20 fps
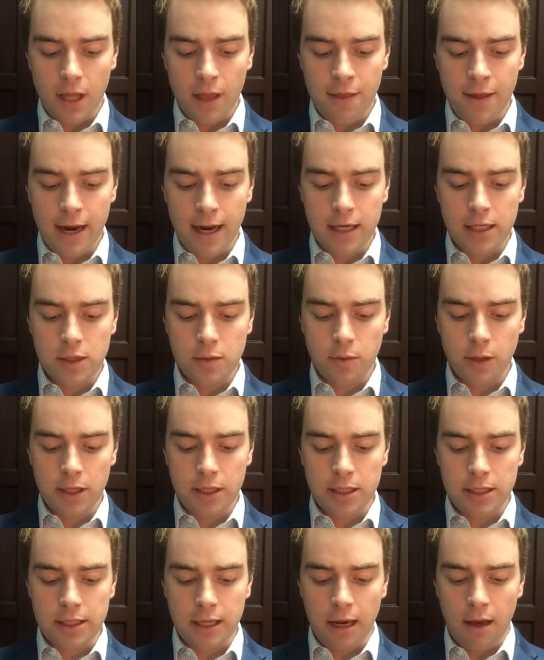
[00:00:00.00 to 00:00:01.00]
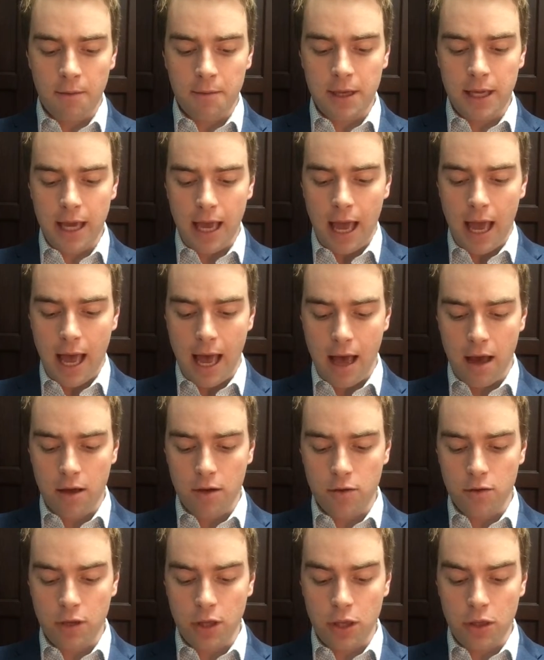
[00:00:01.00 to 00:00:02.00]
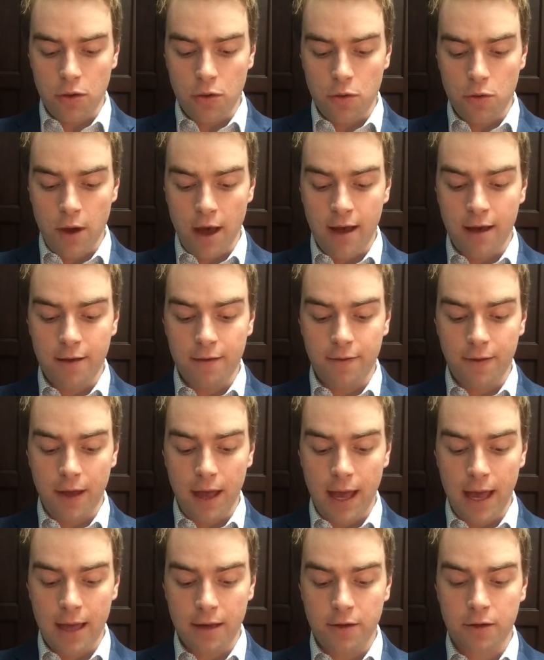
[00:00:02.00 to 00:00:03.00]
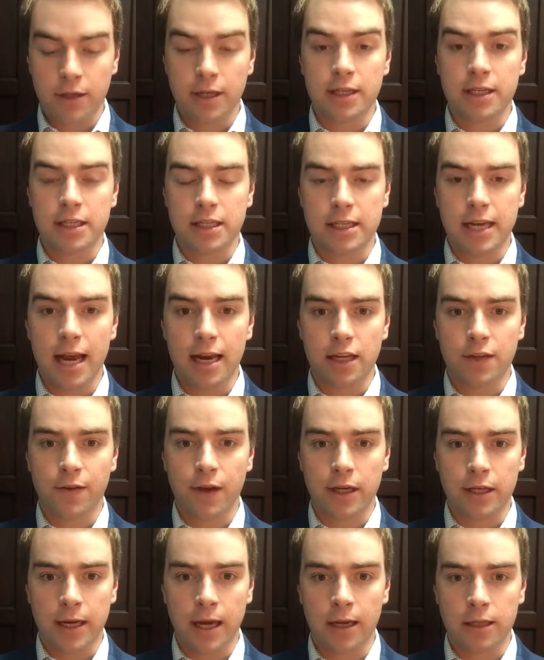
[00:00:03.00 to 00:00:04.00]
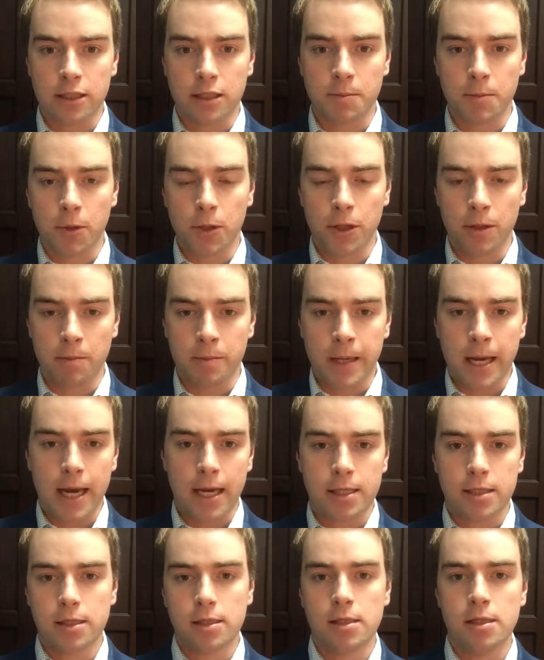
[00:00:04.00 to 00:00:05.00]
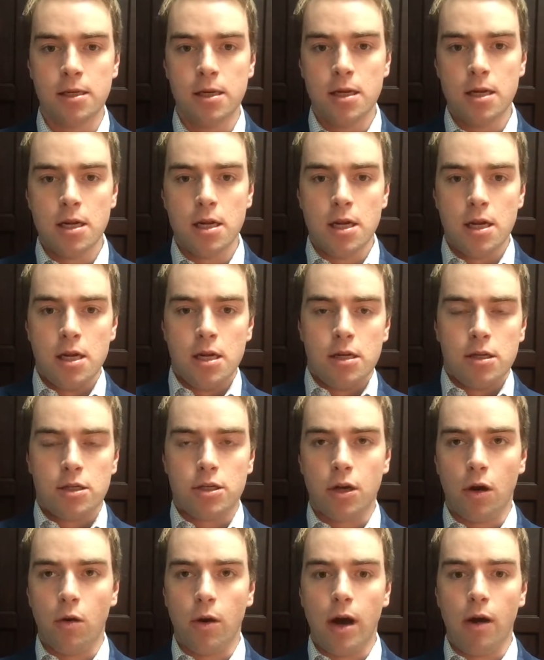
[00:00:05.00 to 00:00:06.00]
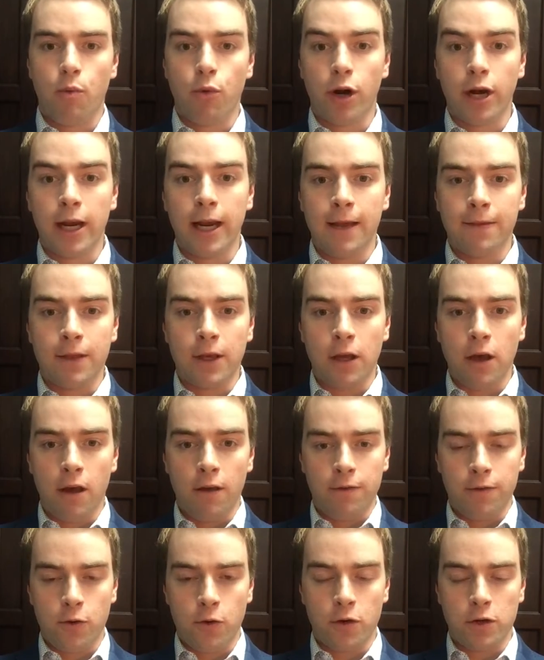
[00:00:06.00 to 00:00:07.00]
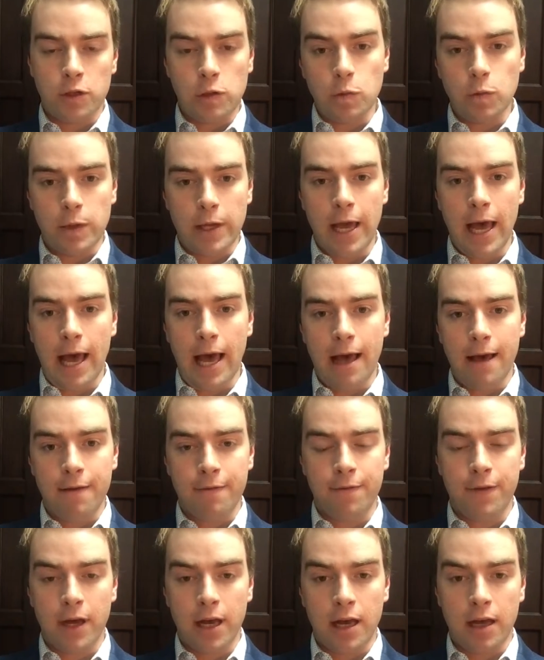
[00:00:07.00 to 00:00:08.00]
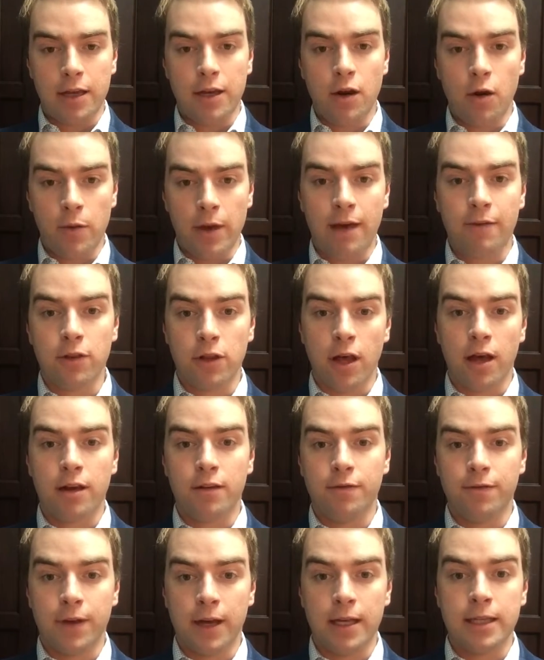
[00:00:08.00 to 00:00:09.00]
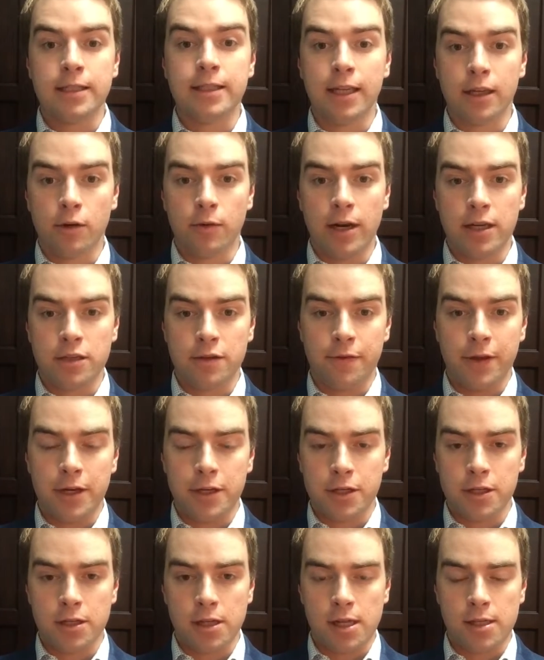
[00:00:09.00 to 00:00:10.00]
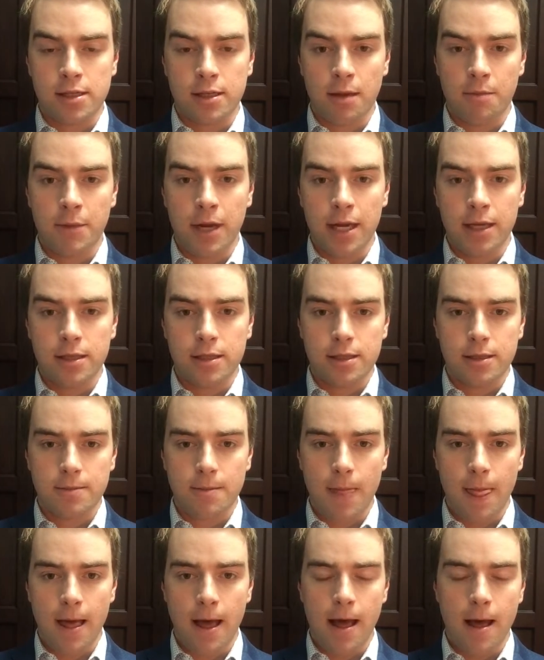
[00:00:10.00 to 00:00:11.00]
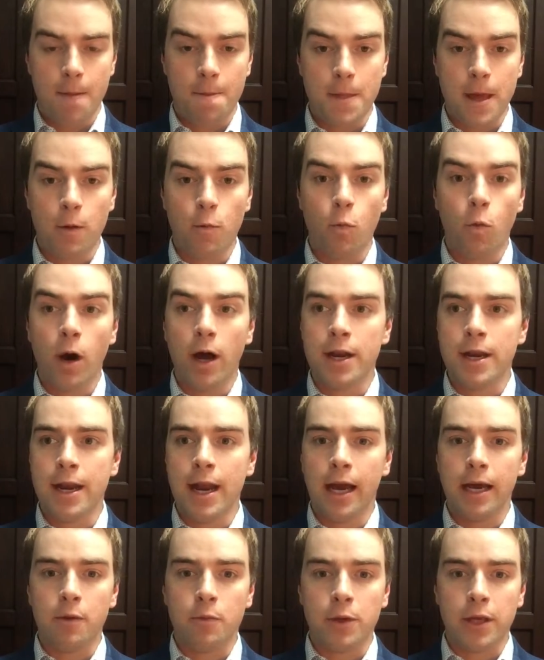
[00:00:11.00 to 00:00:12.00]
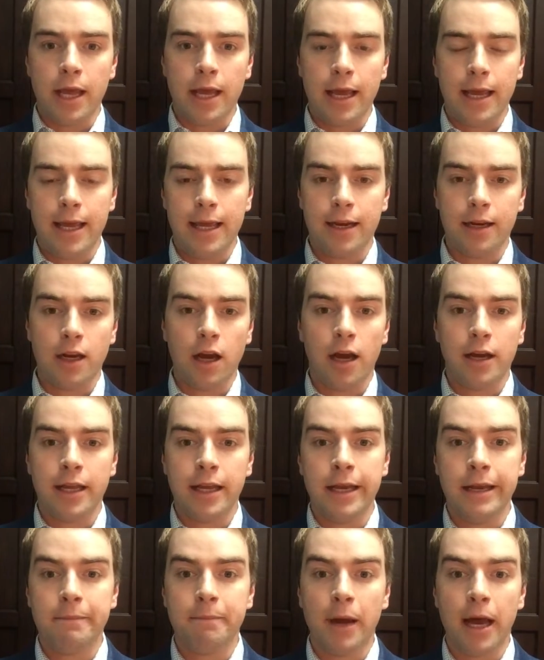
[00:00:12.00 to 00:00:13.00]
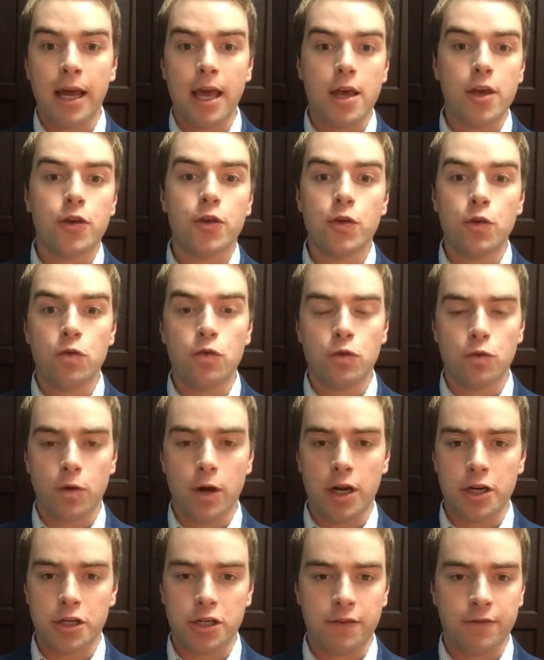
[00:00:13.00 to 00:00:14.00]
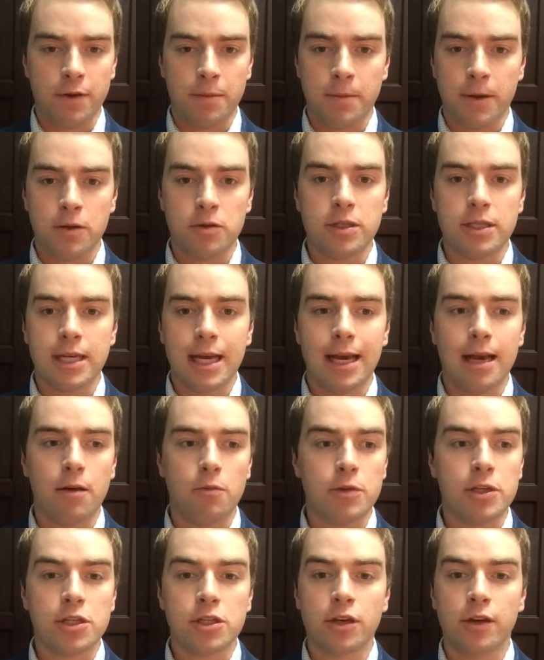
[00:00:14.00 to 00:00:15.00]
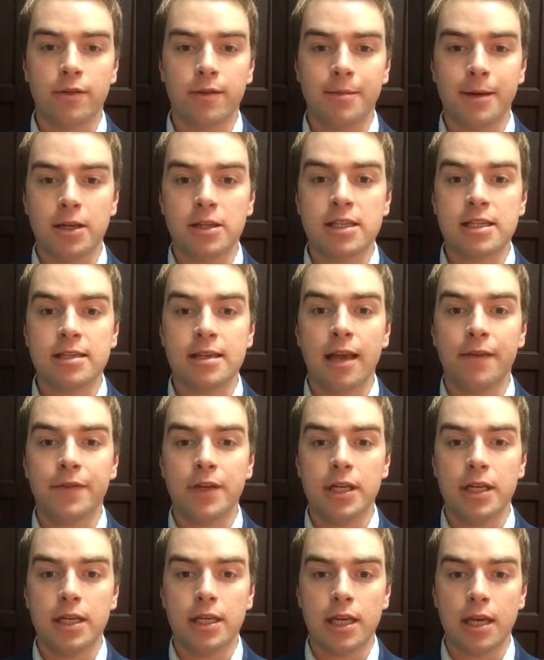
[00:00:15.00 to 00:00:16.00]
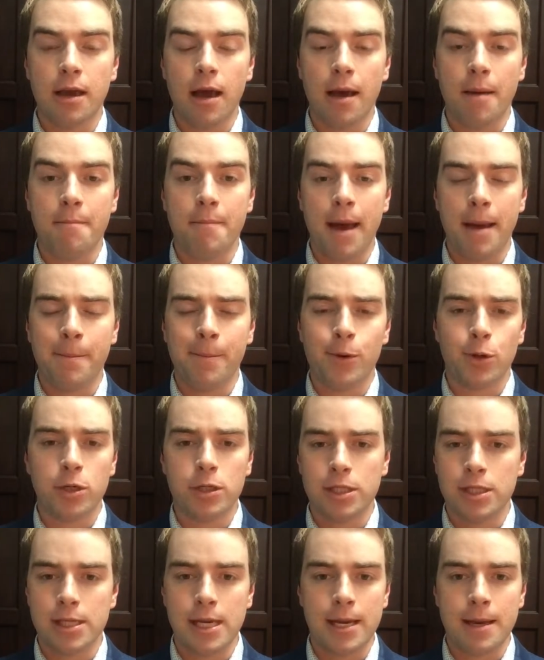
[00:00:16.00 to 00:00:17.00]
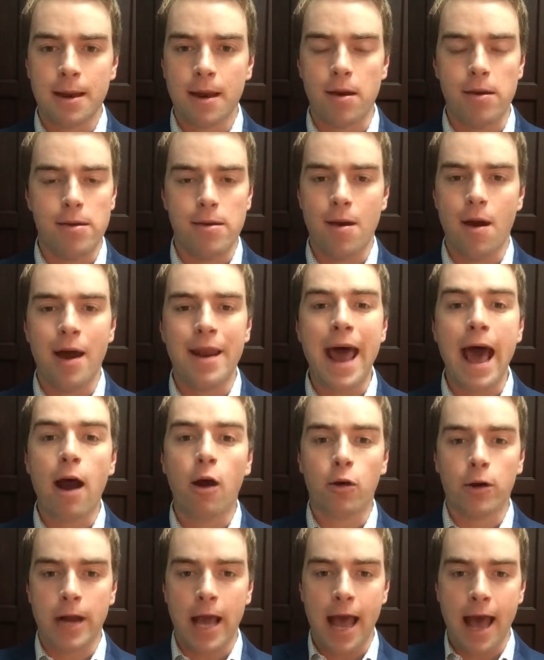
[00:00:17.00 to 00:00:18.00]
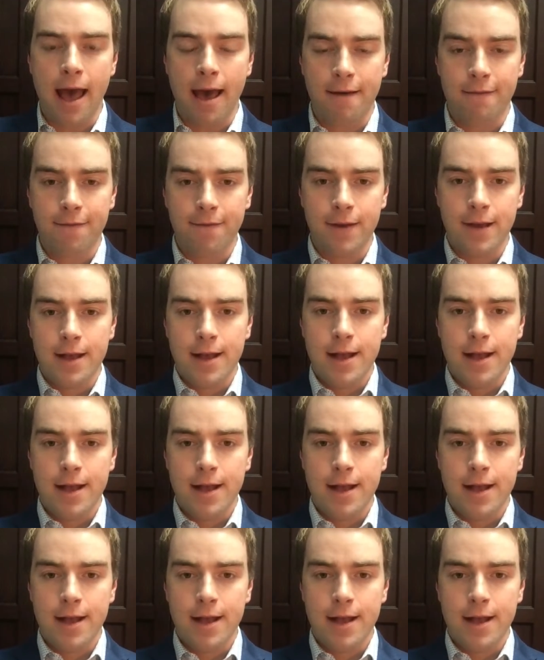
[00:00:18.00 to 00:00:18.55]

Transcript: The next one is, tell me how you have handled a dissatisfied customer in the past. So working at the golf course, we have we have a lot of dinner reservations on some nights. And one night we got hit by a huge rush of about we served about 70 members in an hour and a half.